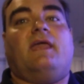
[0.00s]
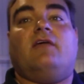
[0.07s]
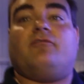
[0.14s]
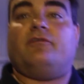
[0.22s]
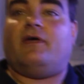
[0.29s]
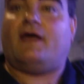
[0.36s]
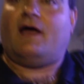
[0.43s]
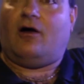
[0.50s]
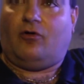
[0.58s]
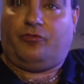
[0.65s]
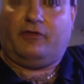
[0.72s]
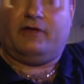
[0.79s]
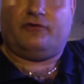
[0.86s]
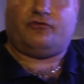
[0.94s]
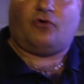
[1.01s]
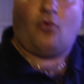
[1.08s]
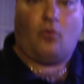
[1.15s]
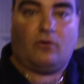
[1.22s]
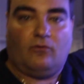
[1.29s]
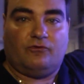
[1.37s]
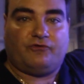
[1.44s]
Even the healthiest
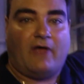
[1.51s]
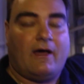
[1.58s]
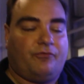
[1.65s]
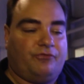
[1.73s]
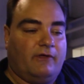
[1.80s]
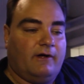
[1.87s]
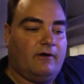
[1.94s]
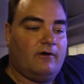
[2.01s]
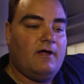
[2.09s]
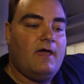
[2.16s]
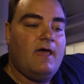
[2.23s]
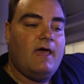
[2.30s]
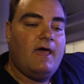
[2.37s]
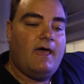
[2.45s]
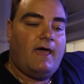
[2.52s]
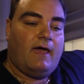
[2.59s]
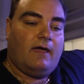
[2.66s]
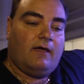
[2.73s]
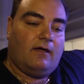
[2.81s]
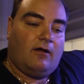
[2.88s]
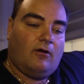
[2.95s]
corals out there,
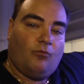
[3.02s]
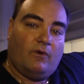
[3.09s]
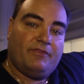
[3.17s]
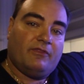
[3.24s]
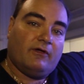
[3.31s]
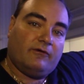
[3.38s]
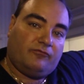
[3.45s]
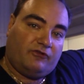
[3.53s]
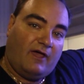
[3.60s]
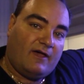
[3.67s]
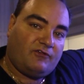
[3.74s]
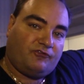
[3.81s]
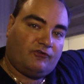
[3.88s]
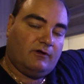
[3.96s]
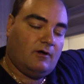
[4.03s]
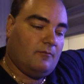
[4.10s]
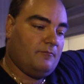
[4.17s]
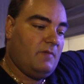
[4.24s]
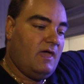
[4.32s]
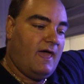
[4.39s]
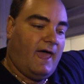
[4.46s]
when they've tested
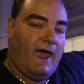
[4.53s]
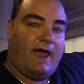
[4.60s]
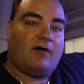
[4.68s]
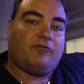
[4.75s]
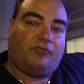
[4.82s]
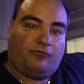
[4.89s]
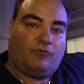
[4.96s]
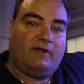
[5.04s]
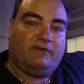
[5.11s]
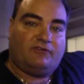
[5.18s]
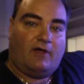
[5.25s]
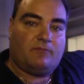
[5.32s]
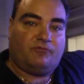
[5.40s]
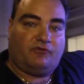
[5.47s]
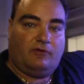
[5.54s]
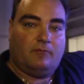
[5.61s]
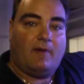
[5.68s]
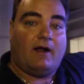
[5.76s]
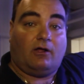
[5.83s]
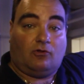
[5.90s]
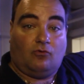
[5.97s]
them, have 3 times the
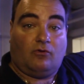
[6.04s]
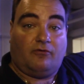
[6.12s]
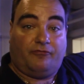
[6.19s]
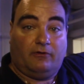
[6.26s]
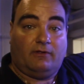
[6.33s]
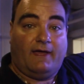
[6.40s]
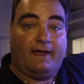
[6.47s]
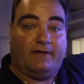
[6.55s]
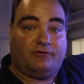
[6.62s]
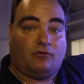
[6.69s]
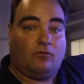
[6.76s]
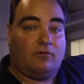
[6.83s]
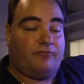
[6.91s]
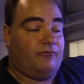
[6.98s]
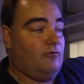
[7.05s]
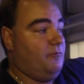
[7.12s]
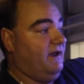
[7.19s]
amount of chlorophyll A as chlorophyll